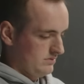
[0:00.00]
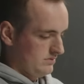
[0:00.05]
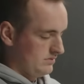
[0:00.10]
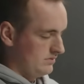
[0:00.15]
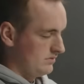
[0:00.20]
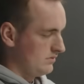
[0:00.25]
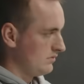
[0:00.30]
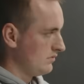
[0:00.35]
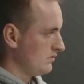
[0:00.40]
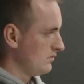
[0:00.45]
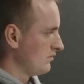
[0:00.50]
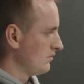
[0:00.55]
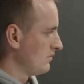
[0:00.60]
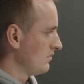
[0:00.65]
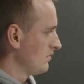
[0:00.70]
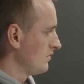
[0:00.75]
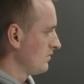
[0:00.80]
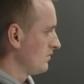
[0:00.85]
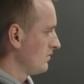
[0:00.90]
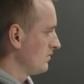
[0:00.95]

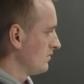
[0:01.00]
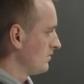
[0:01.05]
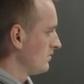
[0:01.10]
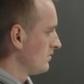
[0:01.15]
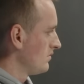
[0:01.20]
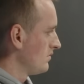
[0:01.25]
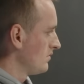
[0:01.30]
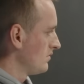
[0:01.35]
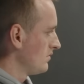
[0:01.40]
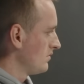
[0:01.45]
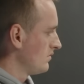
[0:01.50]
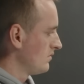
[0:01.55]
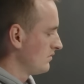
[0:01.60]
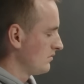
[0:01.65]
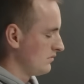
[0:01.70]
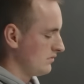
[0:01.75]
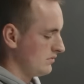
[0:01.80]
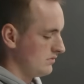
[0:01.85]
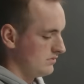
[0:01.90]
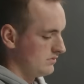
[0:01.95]

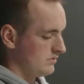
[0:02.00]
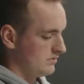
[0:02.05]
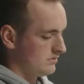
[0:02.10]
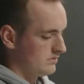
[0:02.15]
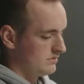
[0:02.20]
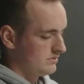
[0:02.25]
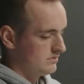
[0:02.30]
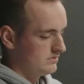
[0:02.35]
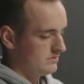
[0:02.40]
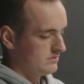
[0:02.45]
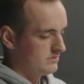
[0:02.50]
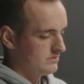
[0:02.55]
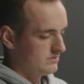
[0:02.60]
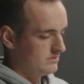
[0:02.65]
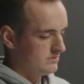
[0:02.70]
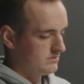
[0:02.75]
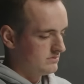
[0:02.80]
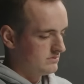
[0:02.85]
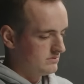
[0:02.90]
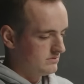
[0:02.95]

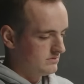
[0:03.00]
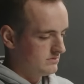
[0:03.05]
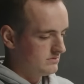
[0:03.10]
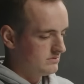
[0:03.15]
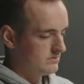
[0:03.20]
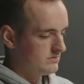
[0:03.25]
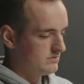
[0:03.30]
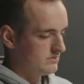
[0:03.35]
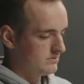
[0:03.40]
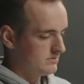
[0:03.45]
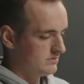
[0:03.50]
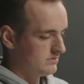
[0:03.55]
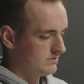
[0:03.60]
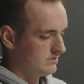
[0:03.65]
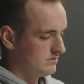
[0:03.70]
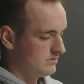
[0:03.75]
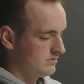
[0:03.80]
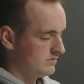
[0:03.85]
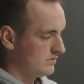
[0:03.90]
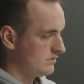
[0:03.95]

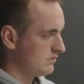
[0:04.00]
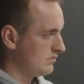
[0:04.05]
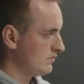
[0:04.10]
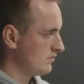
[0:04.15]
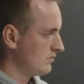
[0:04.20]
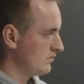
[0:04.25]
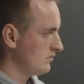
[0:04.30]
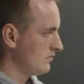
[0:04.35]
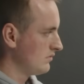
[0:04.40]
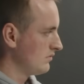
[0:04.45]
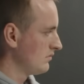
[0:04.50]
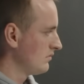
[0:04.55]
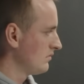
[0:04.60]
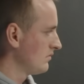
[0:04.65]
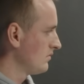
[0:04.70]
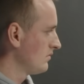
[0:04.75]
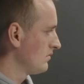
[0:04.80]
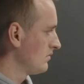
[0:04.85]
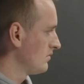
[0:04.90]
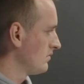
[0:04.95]

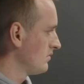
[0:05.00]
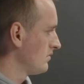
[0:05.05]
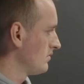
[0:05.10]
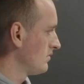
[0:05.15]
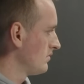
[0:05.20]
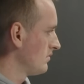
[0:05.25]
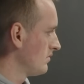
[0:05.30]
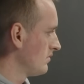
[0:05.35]
The person shown says nothing.